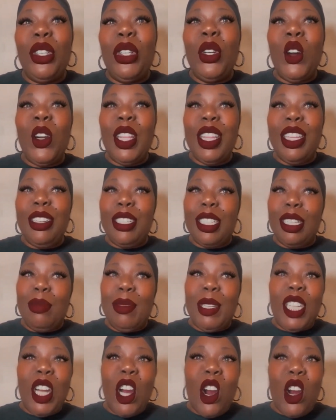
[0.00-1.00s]
I'm sure
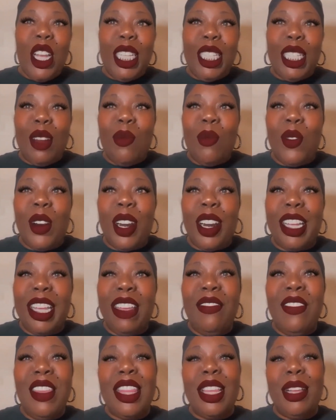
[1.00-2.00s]
there's some attorney
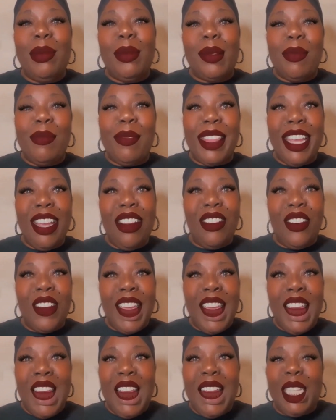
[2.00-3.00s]
somewhere giving them some
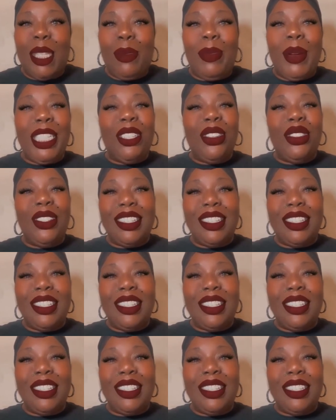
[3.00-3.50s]
legalese,